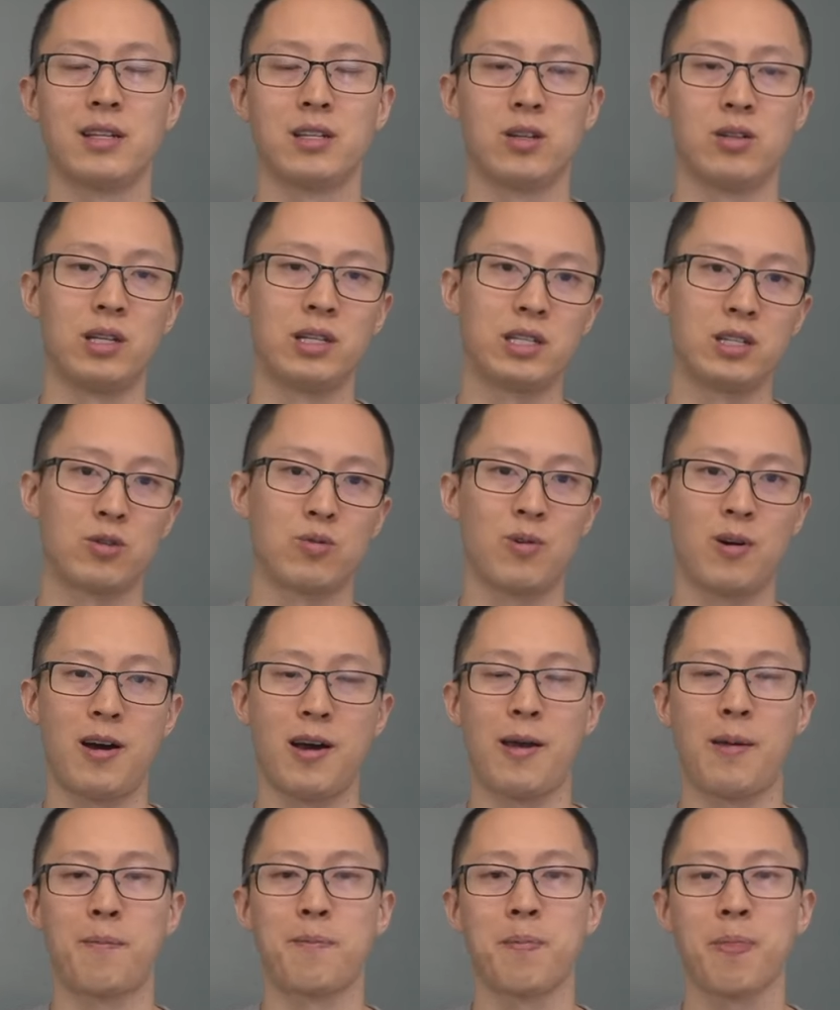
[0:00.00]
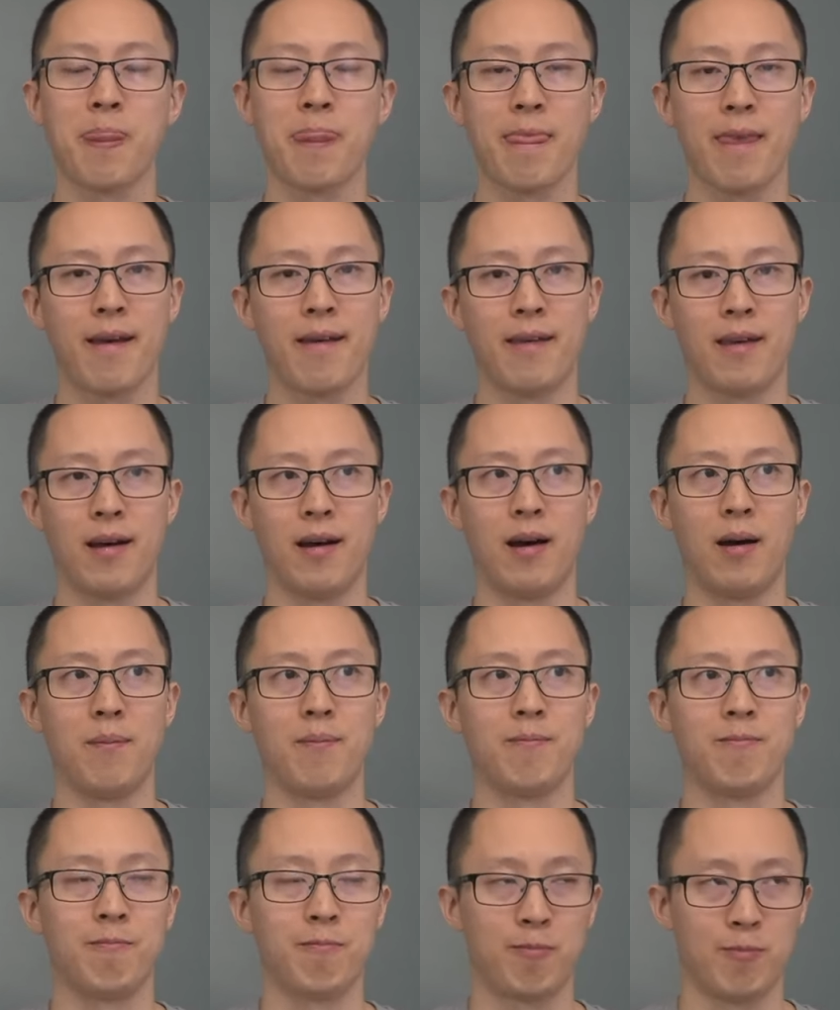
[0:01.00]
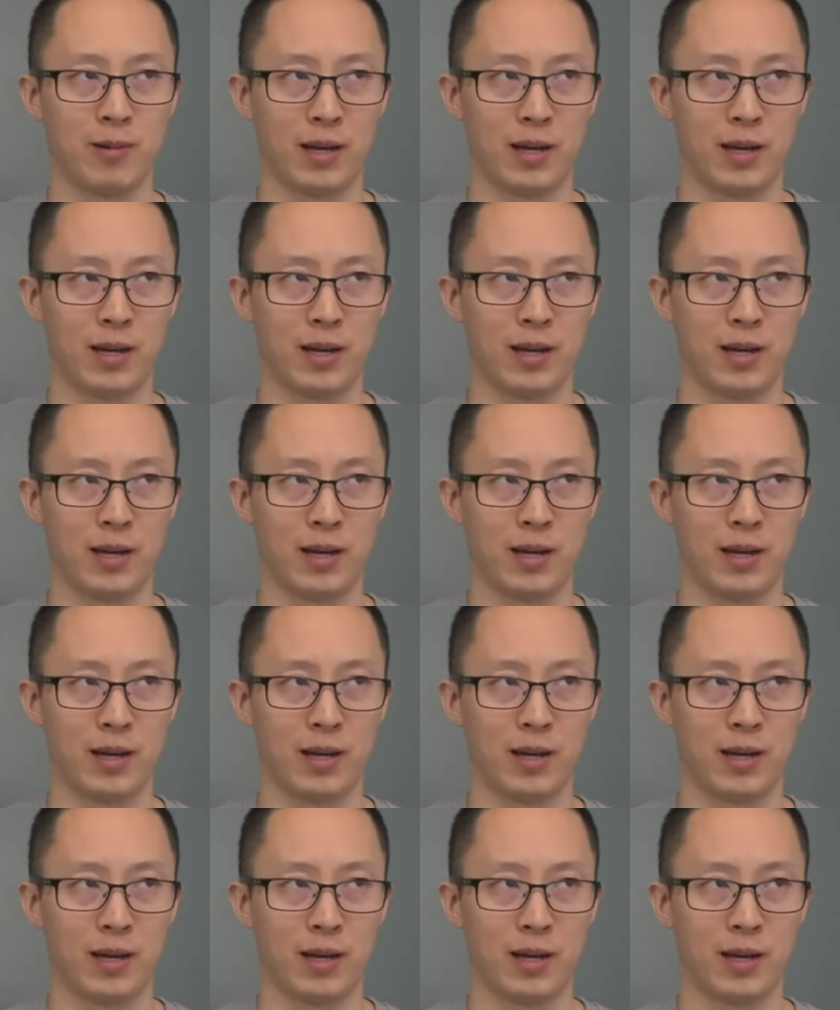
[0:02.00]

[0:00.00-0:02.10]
So this is why, um,